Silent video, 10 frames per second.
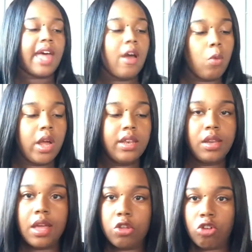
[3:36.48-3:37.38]
that one,
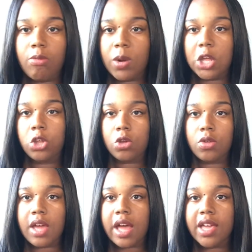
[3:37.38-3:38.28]
the other stripe one I showed
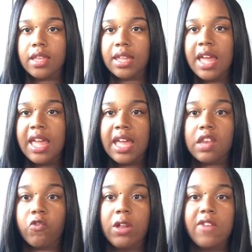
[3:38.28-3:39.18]
you guys,
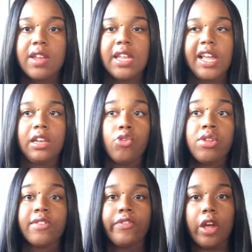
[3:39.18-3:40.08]
is really, really like
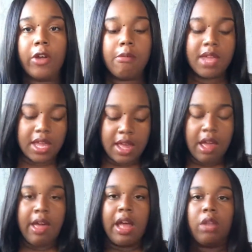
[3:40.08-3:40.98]
loose and flowy on me.
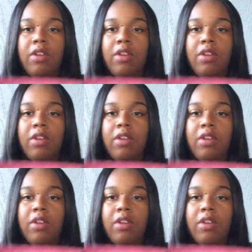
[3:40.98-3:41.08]
That